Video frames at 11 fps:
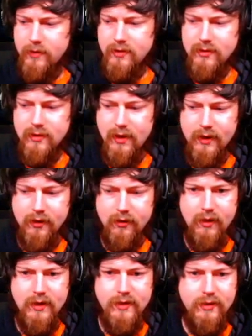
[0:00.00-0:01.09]
This is like
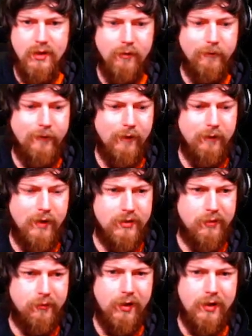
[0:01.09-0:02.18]
easier Five Nights
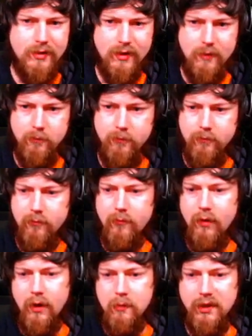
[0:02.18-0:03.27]
at Freddy's, I
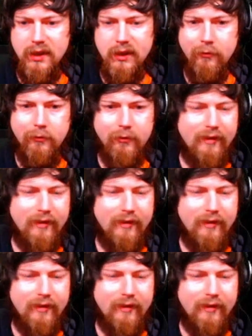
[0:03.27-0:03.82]
believe.